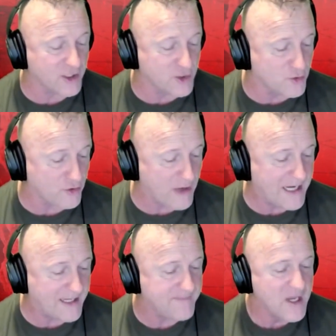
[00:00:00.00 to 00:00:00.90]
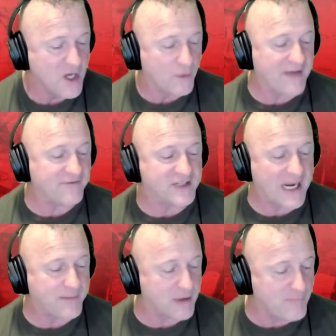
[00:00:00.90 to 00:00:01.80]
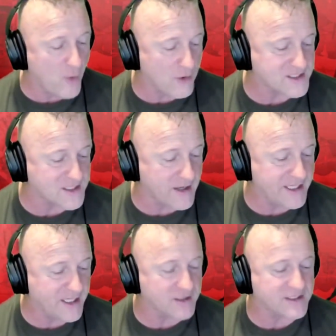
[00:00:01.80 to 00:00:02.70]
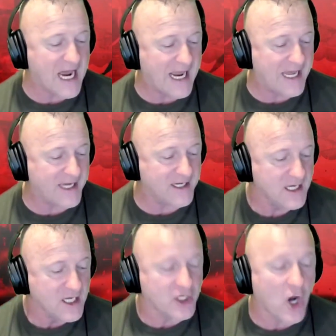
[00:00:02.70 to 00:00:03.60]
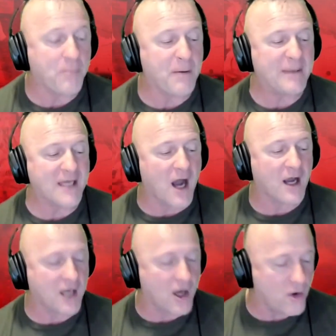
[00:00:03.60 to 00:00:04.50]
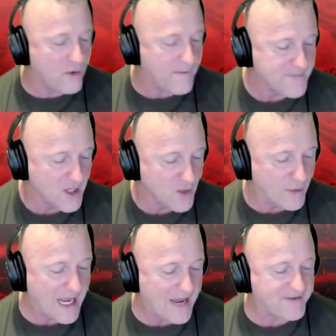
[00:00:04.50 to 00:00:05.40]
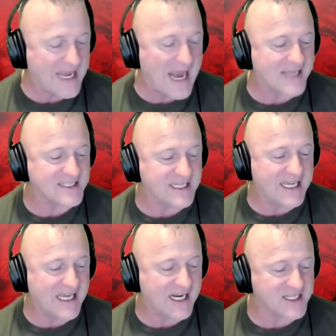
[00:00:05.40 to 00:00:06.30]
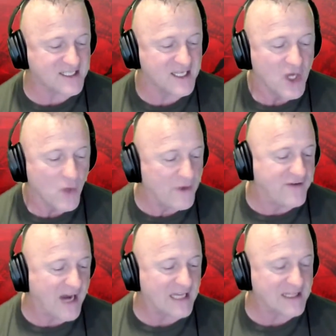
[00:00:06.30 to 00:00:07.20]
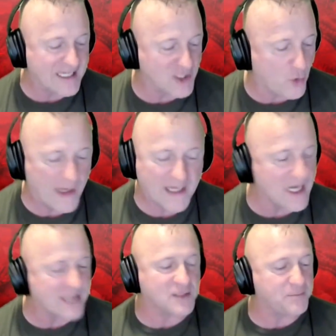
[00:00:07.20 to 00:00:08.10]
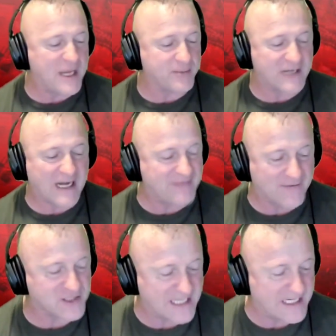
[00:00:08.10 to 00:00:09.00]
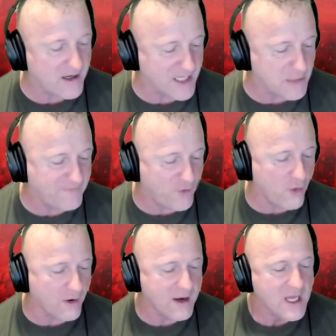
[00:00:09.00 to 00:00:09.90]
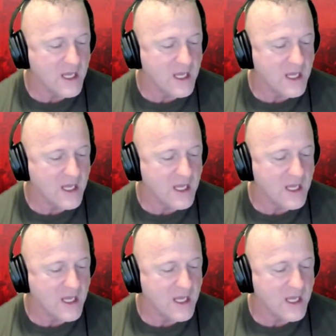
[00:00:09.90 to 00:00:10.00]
Ukraine. We have Deborah Morris on here, Diane Topabianco. We have Cassie Hicks. We've got Linda Quinn, lots of people that I've never seen on here before.